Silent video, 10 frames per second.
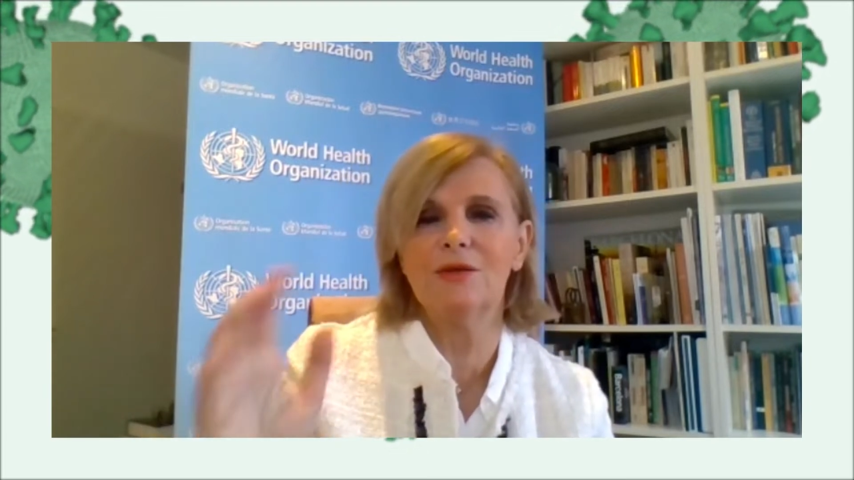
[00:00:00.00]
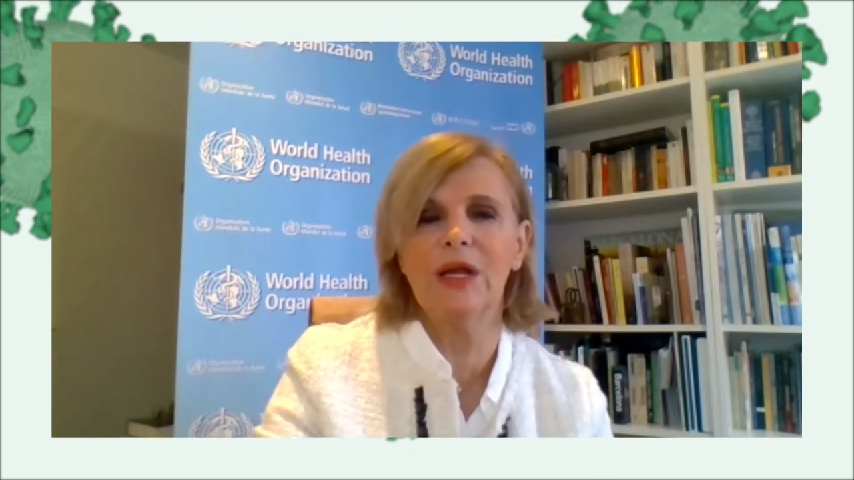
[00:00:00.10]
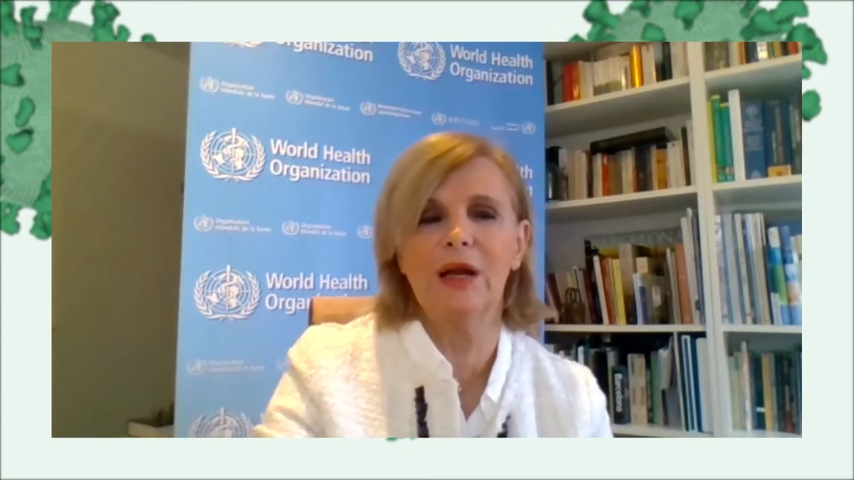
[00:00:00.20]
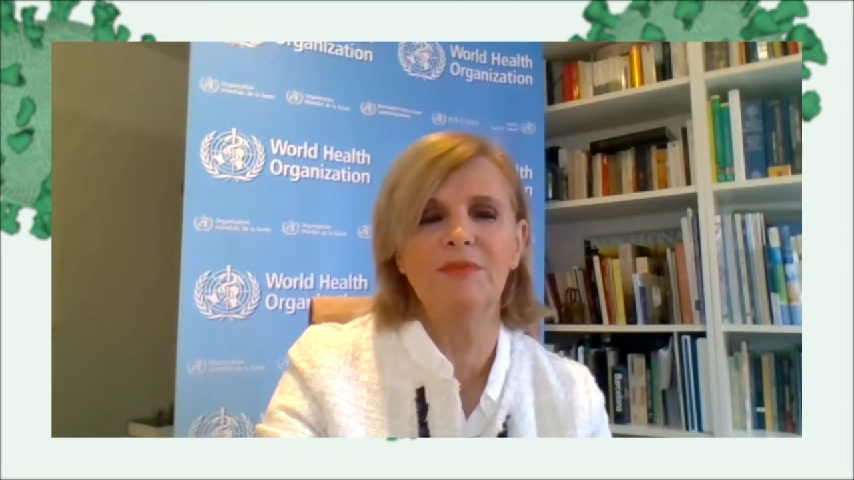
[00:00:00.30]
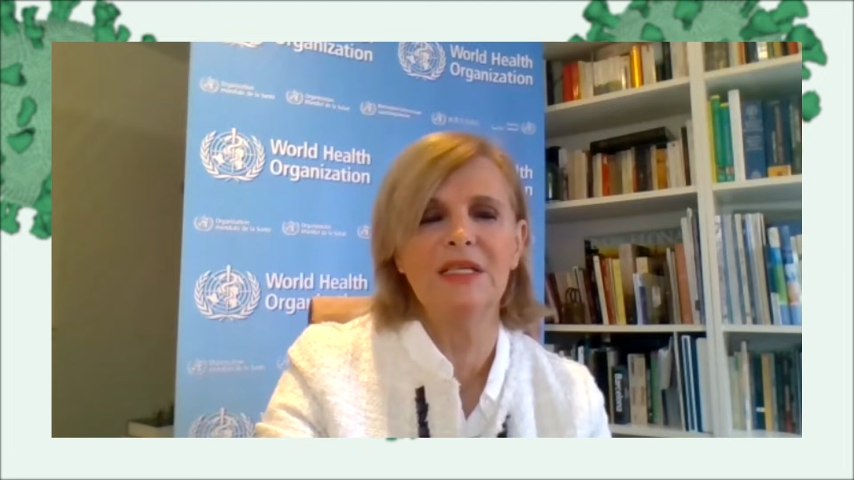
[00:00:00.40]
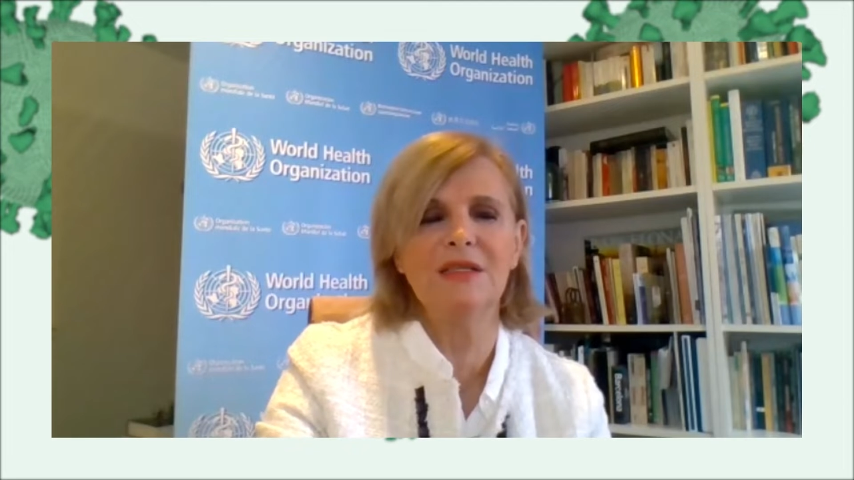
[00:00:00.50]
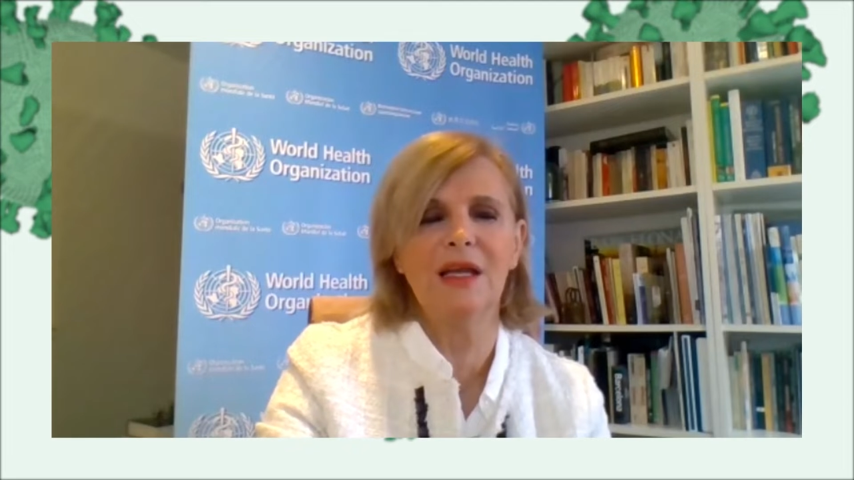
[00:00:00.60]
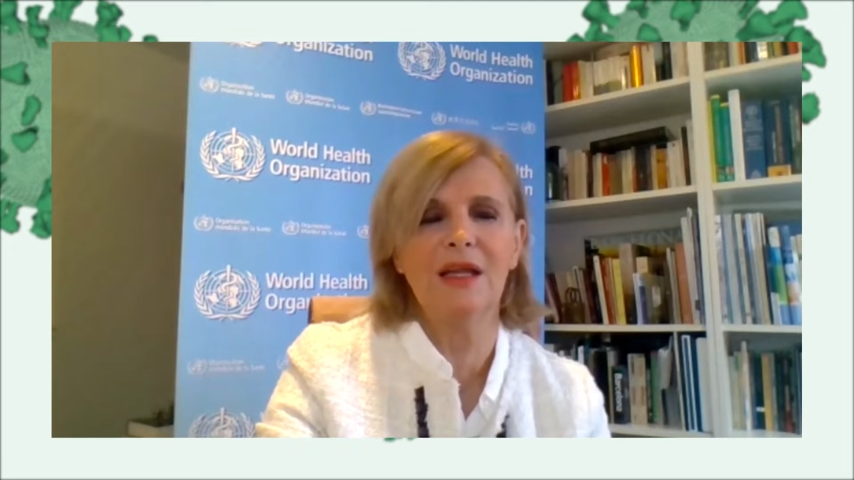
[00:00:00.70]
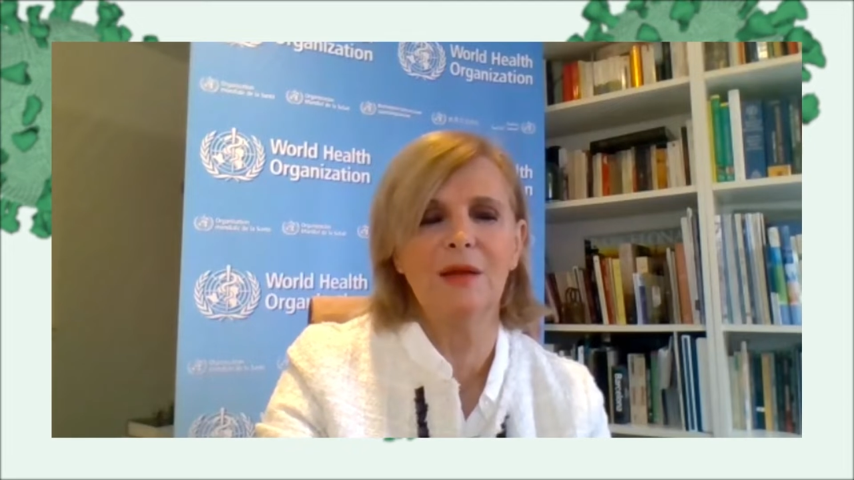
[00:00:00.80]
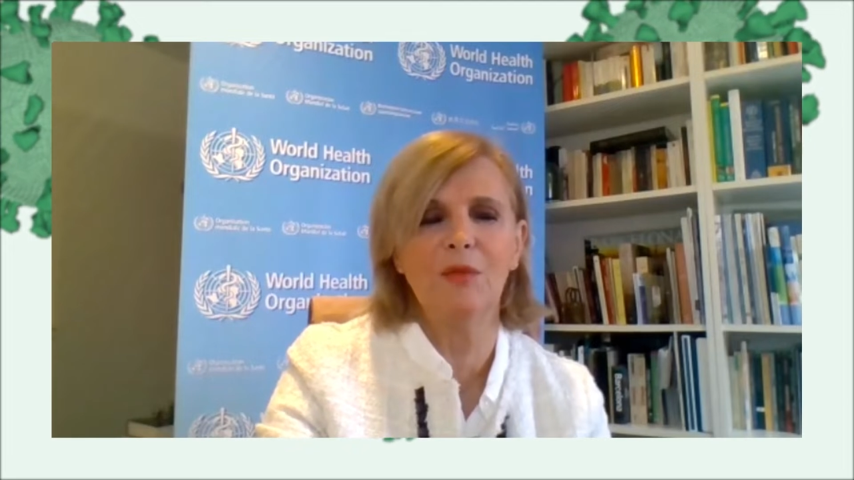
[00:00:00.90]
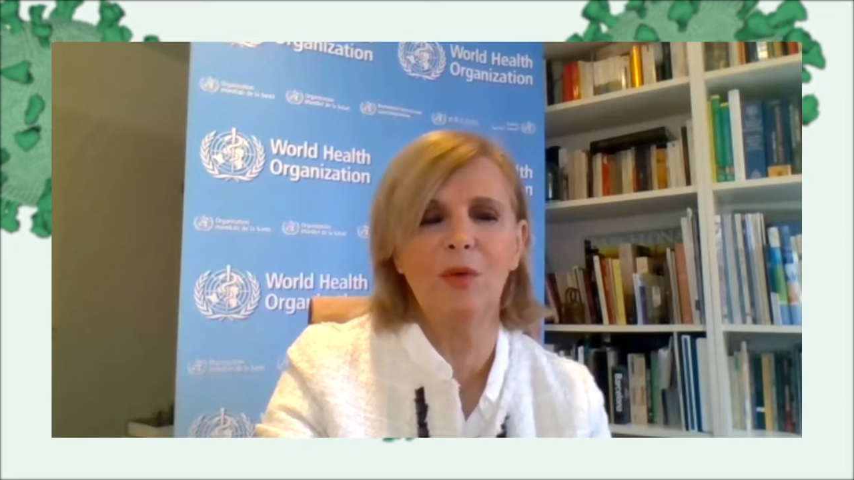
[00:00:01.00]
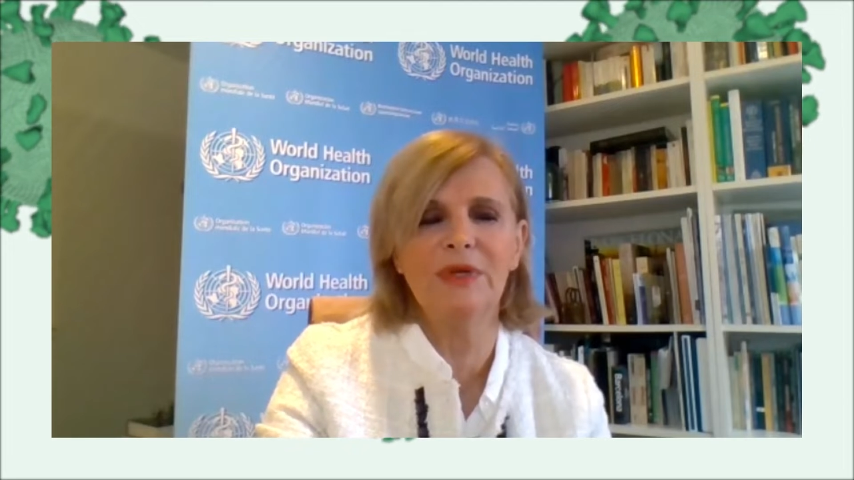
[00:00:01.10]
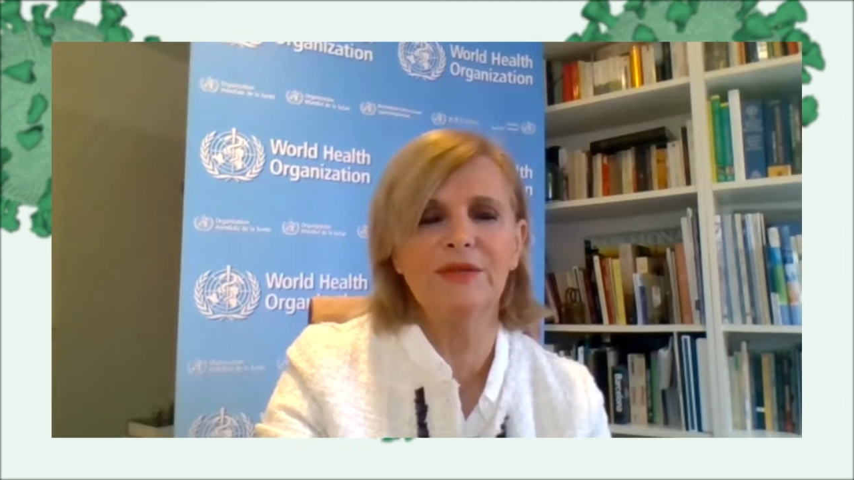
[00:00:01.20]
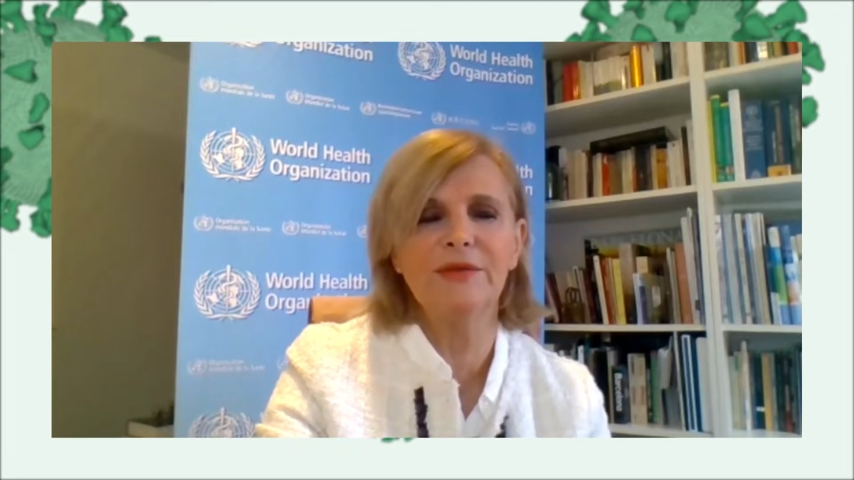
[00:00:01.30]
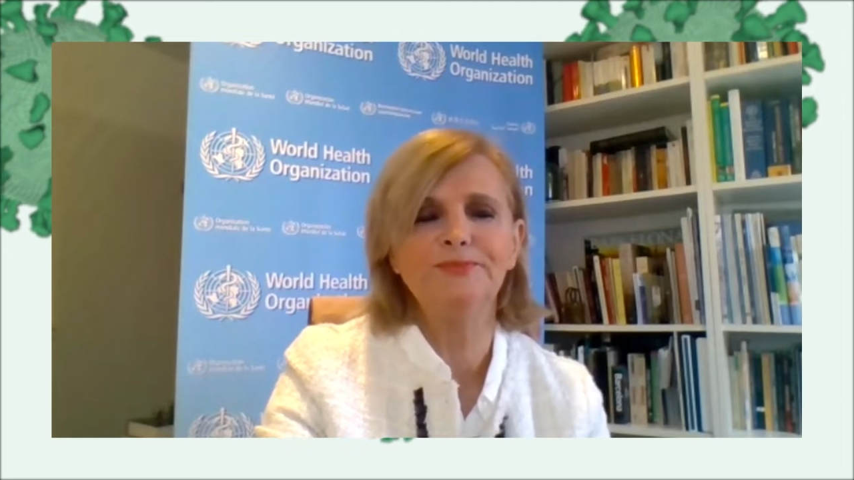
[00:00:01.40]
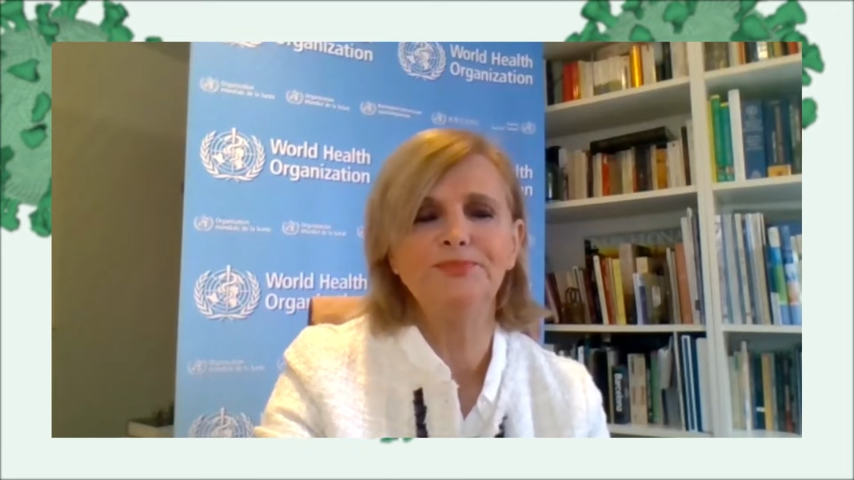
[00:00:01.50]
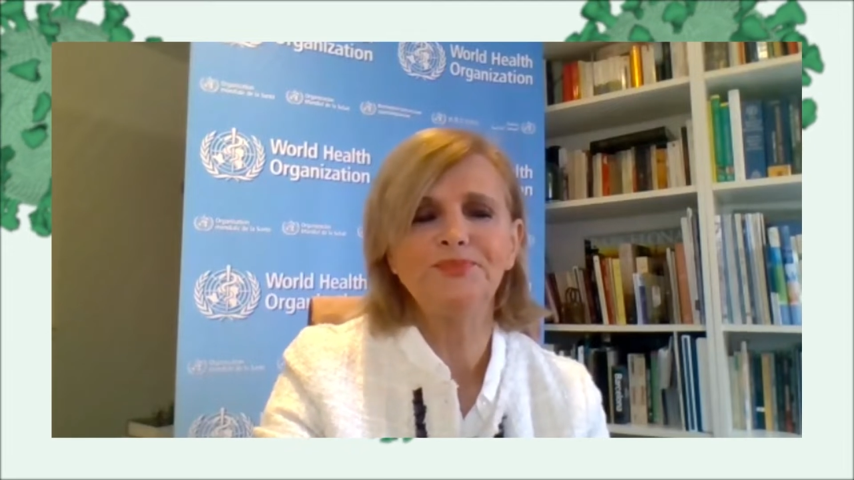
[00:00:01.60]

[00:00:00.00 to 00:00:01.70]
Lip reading: we are missing at the moment.